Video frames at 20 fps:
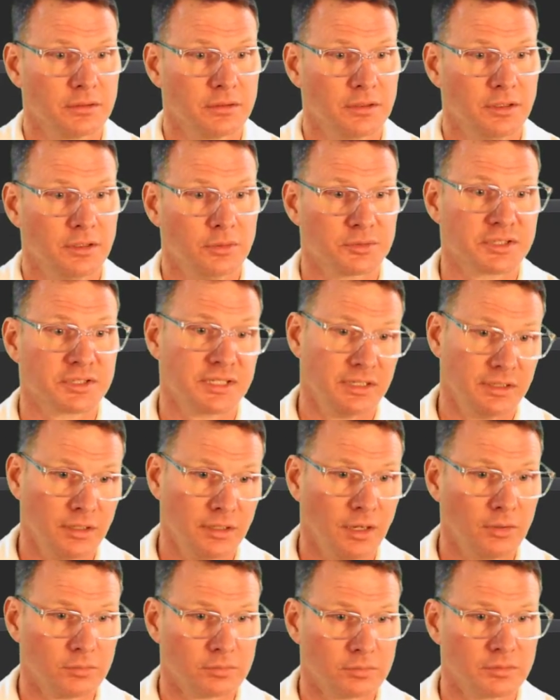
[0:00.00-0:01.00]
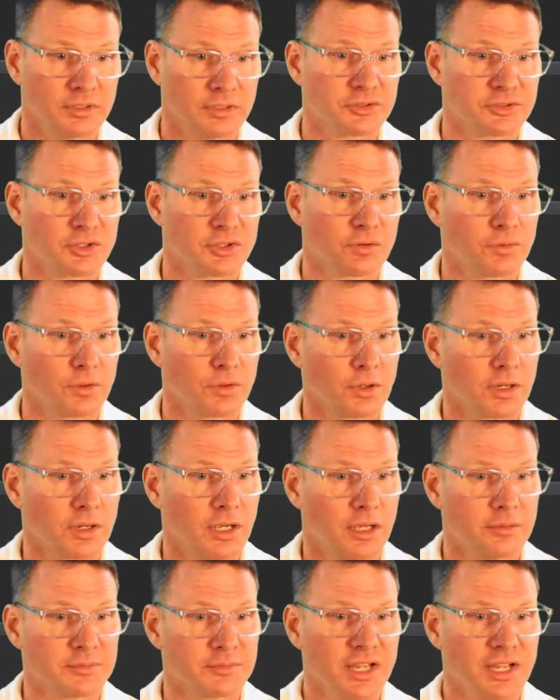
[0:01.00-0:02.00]
and we'll see, oh, there's our four
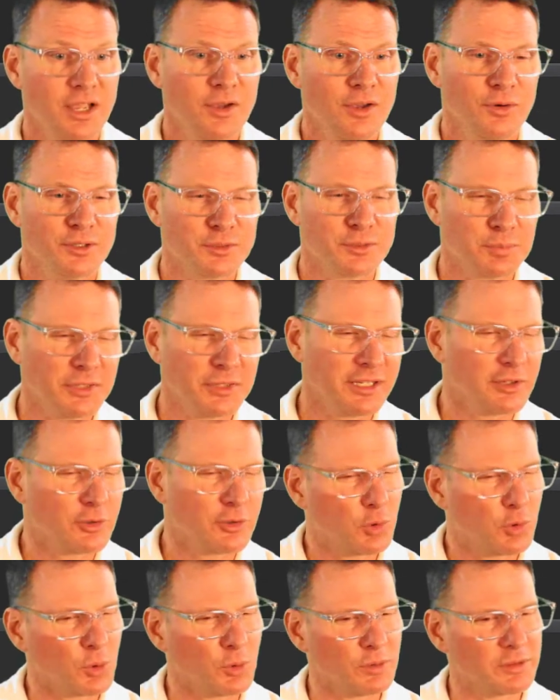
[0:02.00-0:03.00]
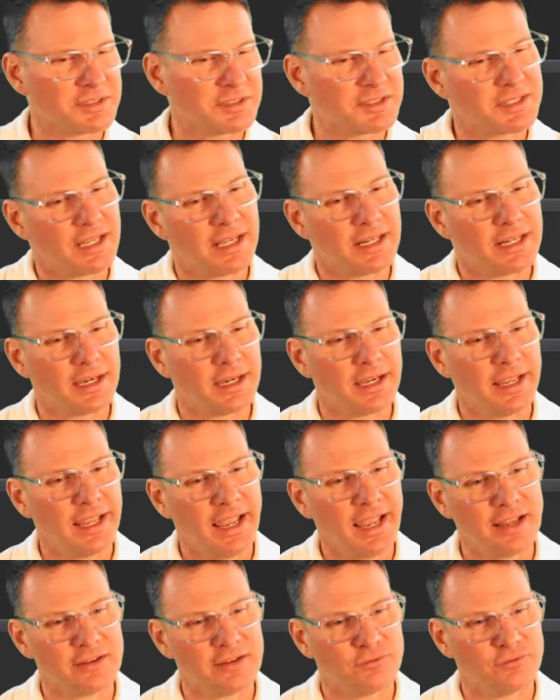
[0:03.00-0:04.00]
columns. What's pretty cool is that I
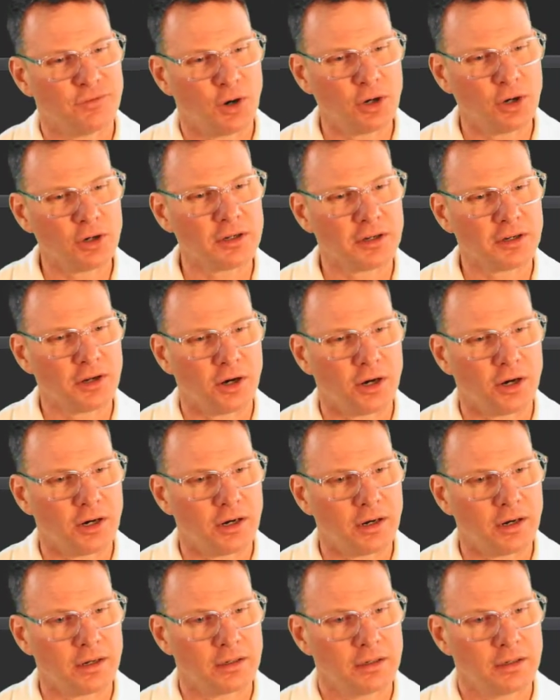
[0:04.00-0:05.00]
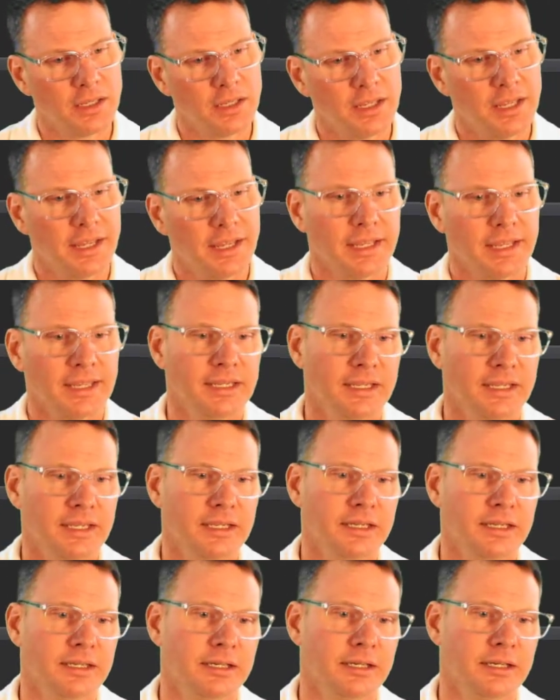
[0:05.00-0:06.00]
had char
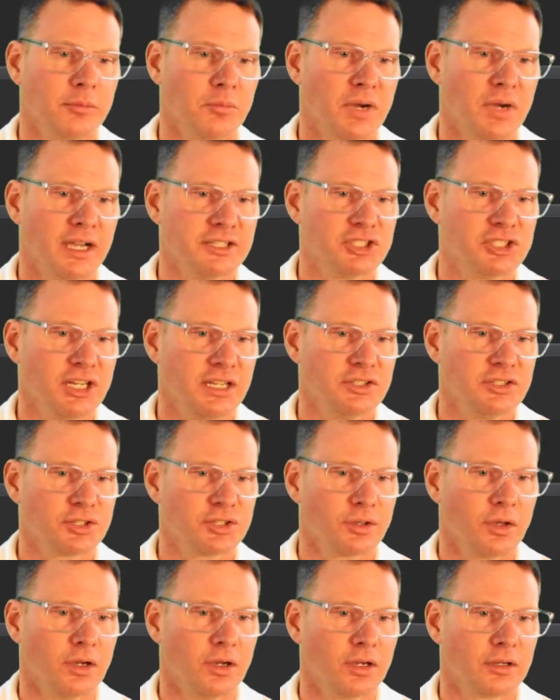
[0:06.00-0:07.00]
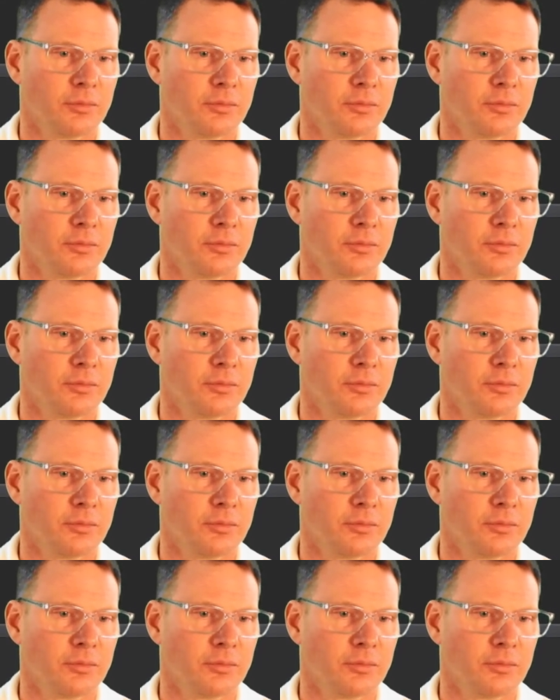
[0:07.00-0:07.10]
in my changelog,